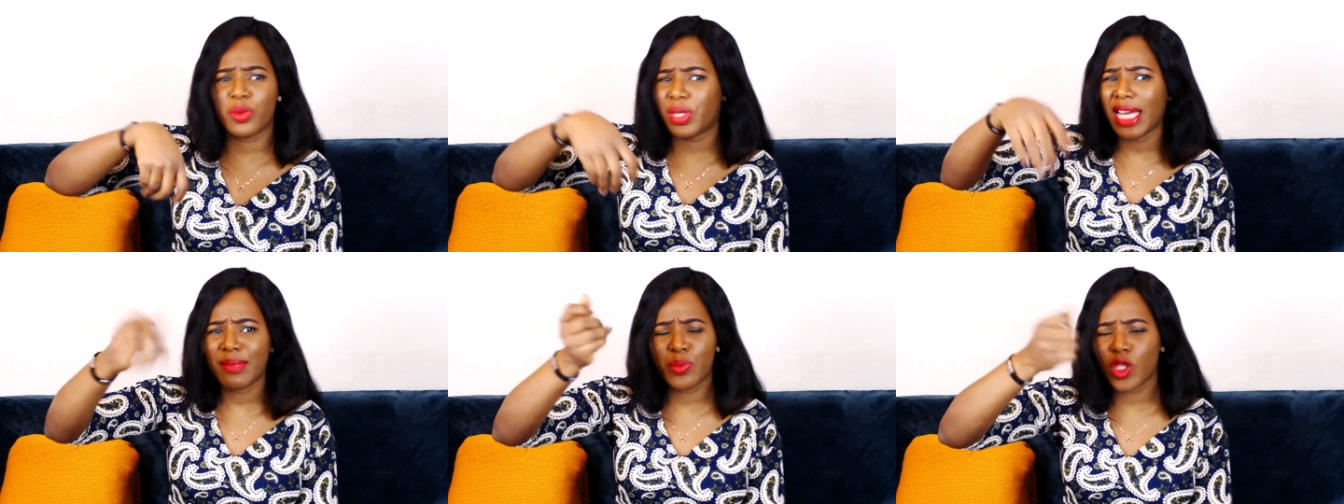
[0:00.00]
But
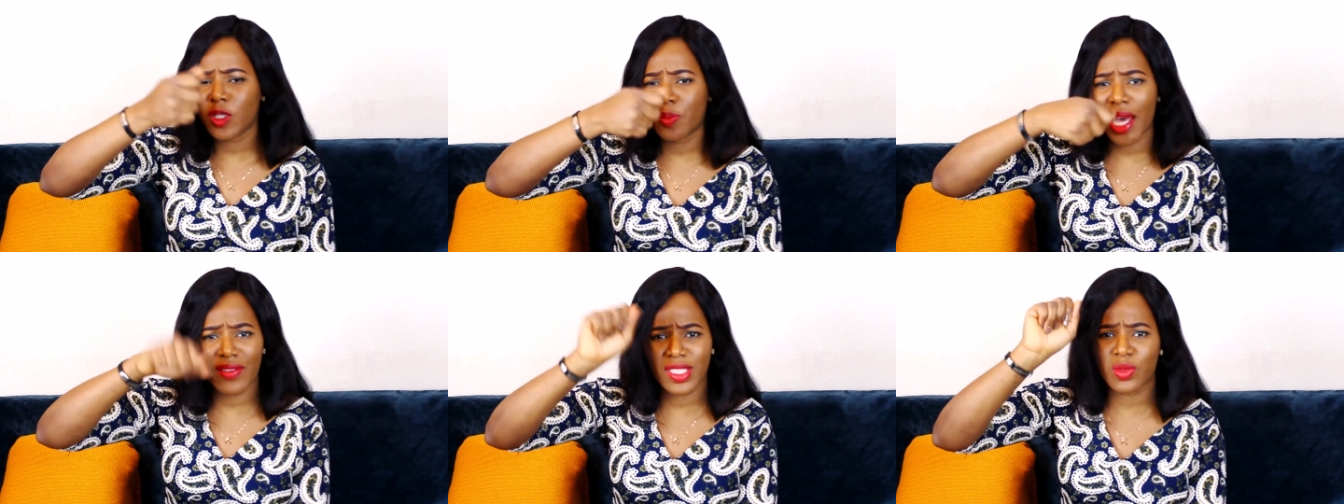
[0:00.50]
those
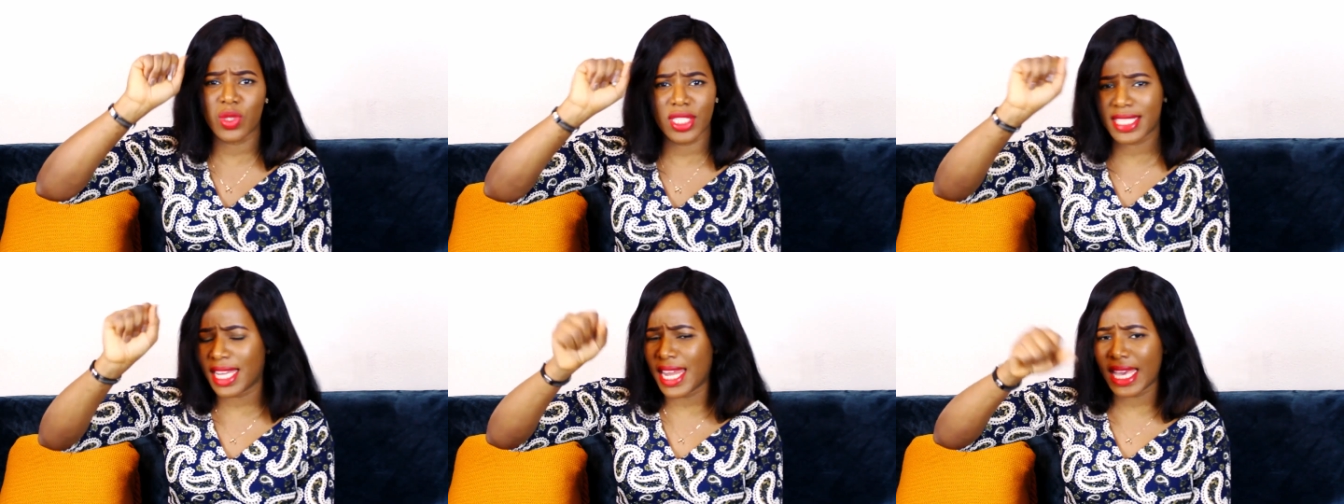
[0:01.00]
pivoted
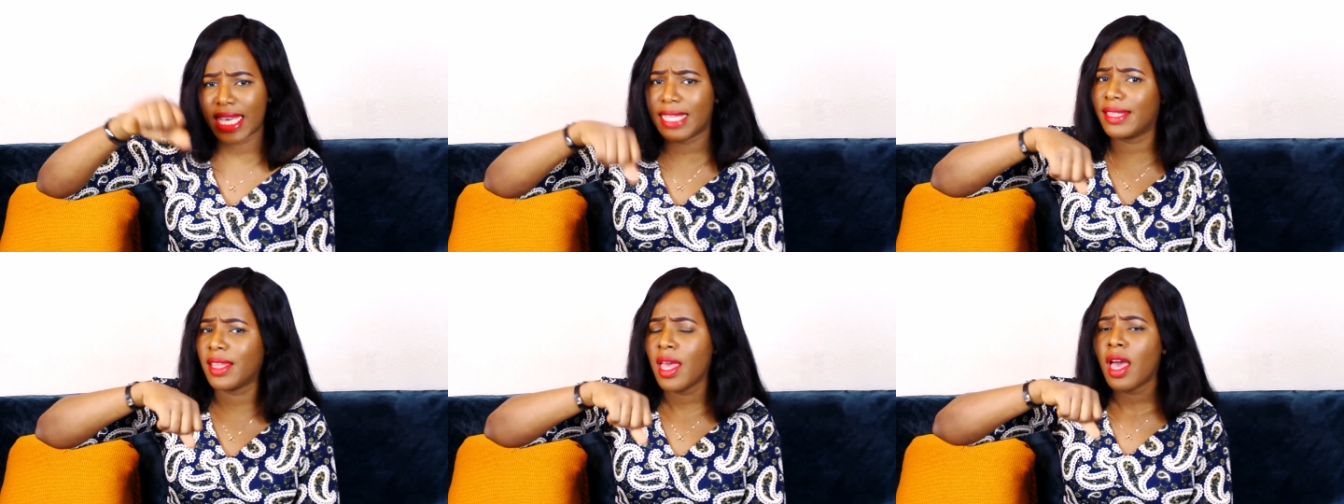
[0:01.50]
windows are like
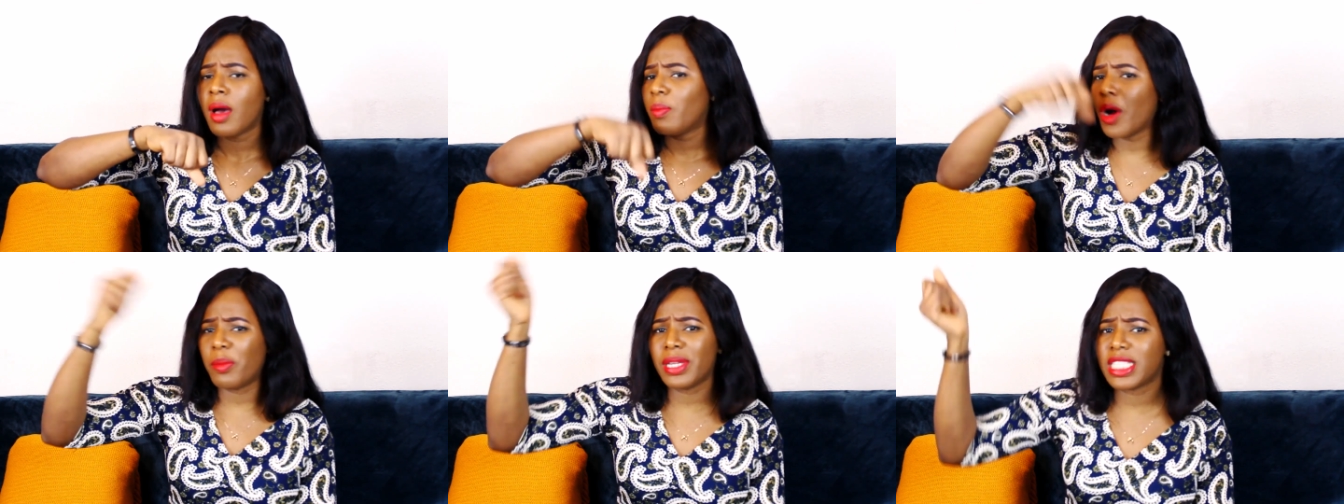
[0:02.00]
in
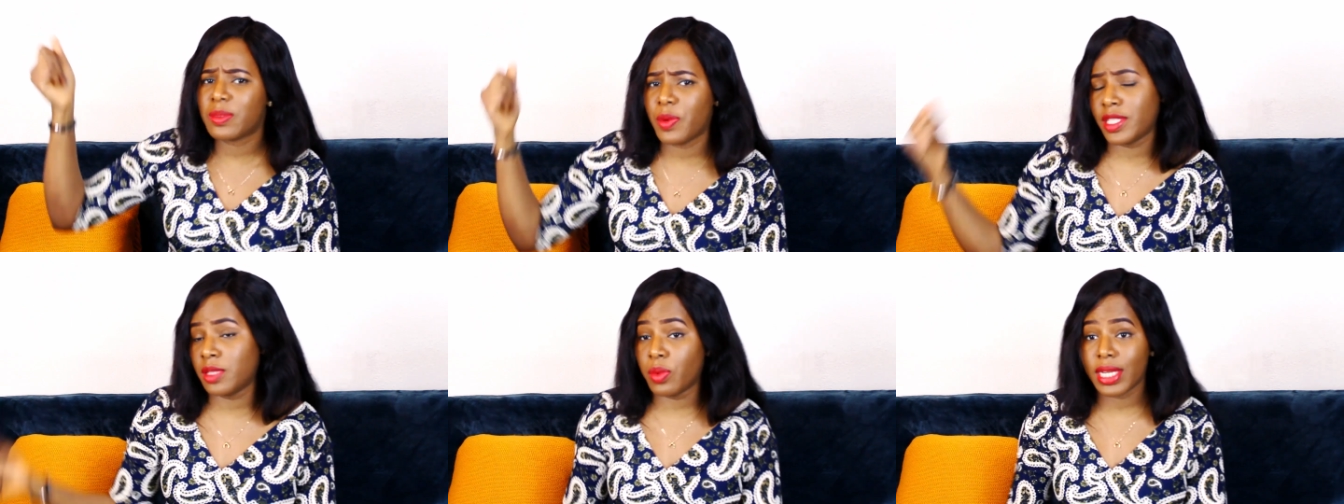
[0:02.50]
public
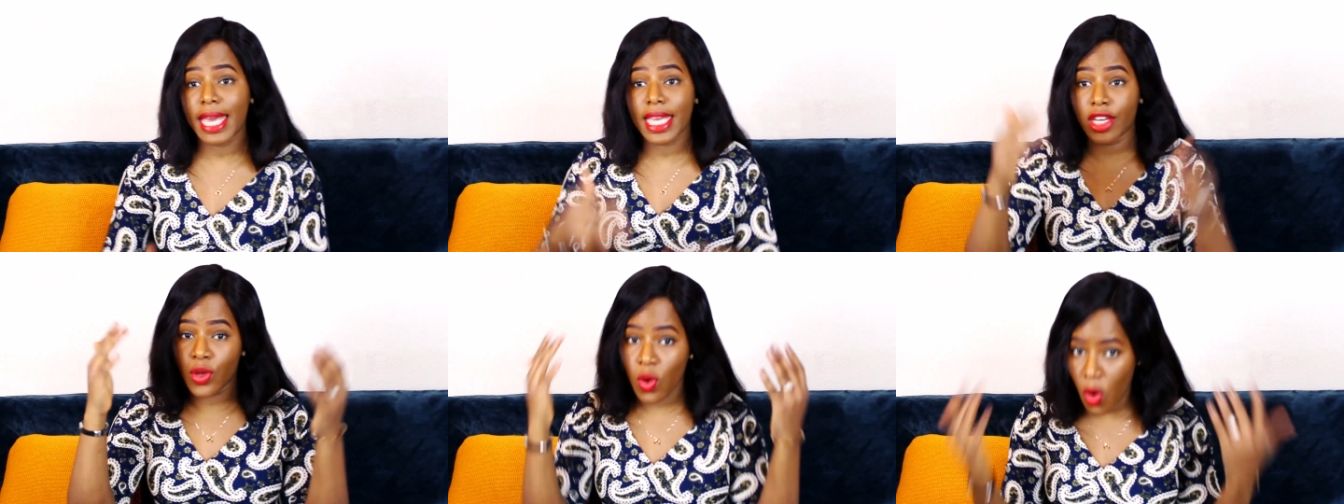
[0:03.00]
spaces, but like
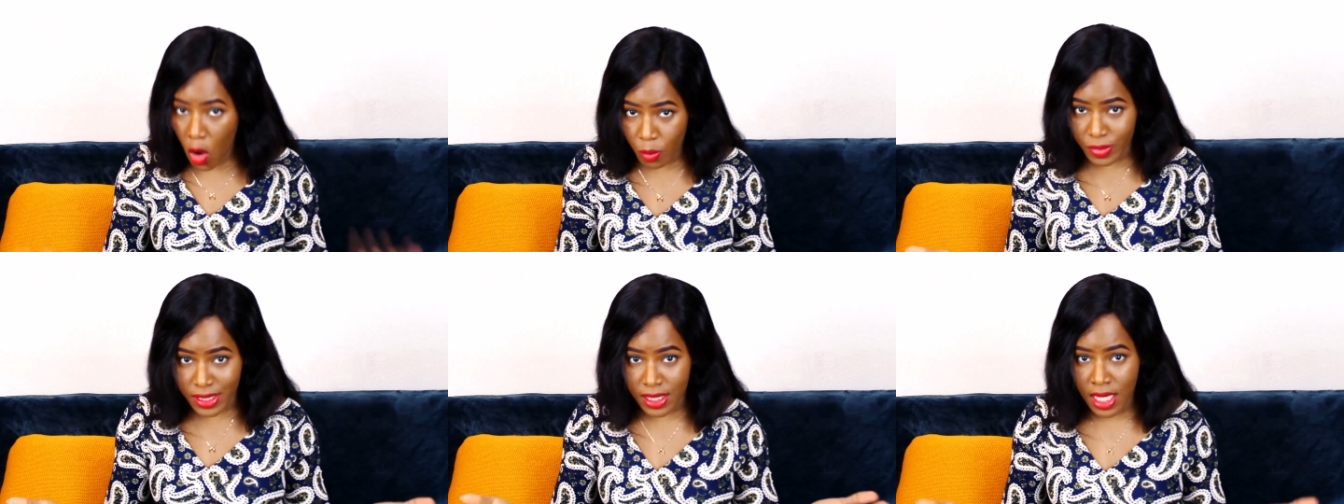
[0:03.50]
in
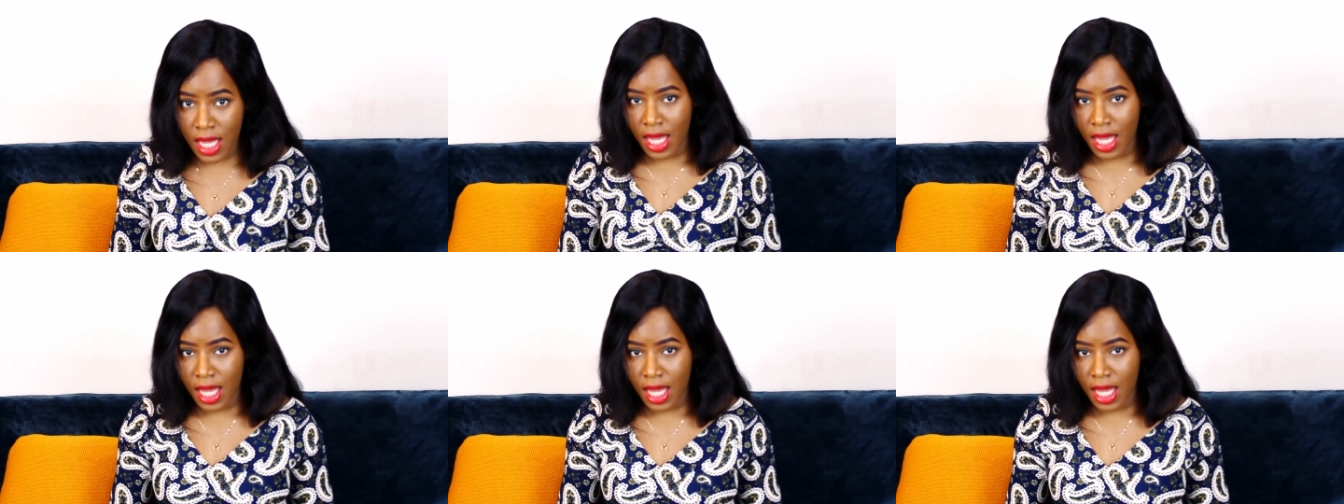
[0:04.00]
homes,